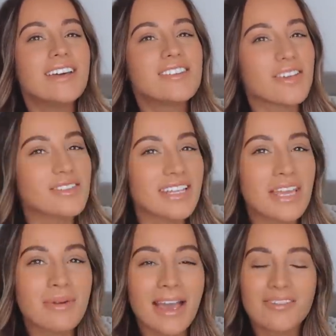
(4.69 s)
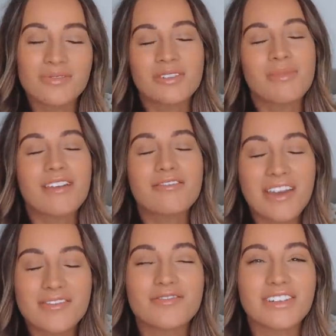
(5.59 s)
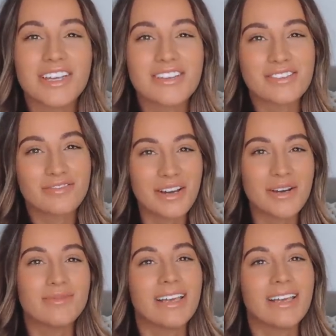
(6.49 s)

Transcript: So today we have one of my favourite videos to film,